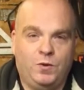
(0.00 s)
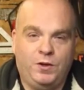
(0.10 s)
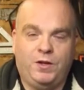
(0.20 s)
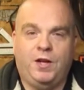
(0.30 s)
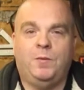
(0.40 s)
when
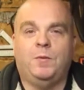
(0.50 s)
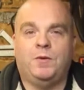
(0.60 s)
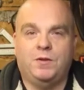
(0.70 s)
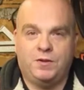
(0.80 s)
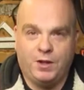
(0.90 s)
you came up
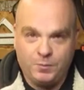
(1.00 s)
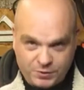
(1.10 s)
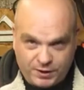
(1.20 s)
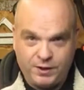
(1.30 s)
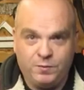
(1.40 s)
to the stop
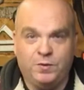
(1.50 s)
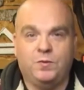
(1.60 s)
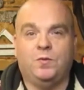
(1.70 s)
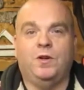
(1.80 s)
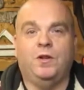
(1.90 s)
sign, it was
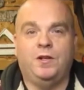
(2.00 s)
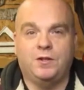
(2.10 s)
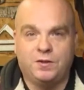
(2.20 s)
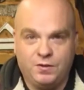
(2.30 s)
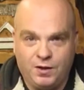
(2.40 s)
really
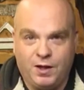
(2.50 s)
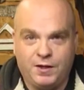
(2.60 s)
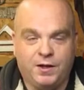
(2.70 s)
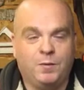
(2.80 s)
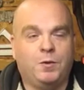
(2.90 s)
just
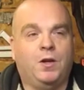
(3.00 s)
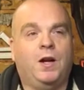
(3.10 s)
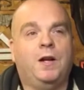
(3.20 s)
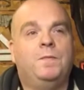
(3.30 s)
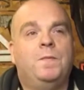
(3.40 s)
locking up a
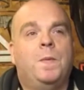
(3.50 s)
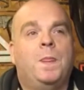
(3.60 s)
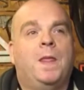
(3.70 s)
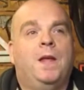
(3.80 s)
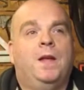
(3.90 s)
lot.
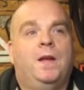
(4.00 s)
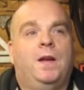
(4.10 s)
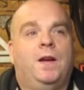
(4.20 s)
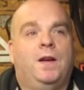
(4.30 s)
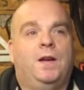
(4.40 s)

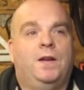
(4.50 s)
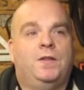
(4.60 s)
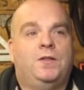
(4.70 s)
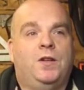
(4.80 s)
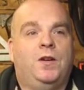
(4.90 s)

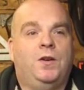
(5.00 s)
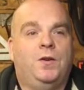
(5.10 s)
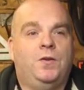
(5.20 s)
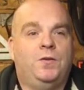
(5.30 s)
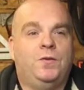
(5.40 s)

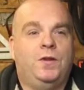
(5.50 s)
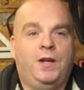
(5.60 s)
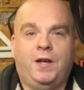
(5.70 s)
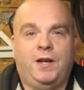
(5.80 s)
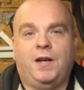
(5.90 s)
So
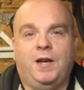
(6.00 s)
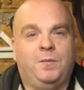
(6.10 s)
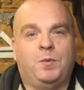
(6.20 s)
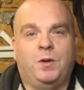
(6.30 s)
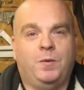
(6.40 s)
then I kind
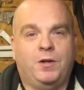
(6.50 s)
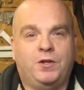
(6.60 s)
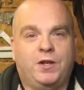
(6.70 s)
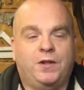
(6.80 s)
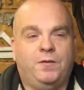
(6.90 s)
of pretty much
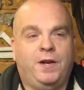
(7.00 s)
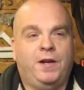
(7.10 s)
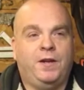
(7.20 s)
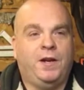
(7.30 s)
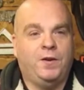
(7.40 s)
shut the
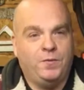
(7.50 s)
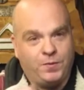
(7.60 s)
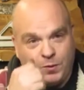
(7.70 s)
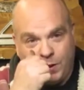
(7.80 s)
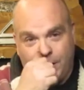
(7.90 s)
van down
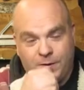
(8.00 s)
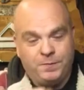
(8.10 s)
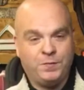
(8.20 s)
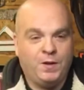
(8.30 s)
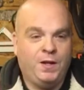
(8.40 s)
for a while,
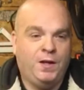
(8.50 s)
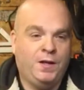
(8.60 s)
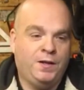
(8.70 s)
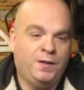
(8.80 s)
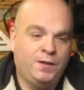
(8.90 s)

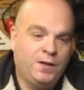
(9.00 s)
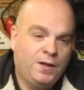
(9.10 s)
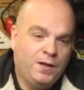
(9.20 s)
and